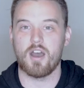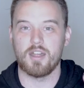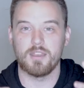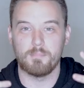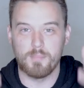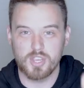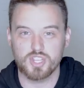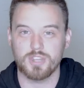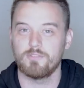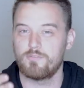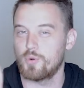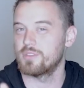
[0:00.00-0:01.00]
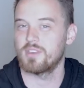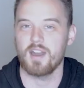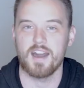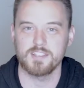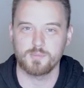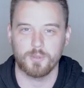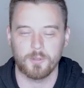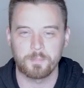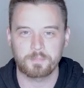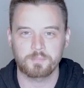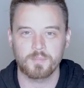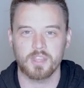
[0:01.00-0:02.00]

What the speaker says: on mission for the gospel.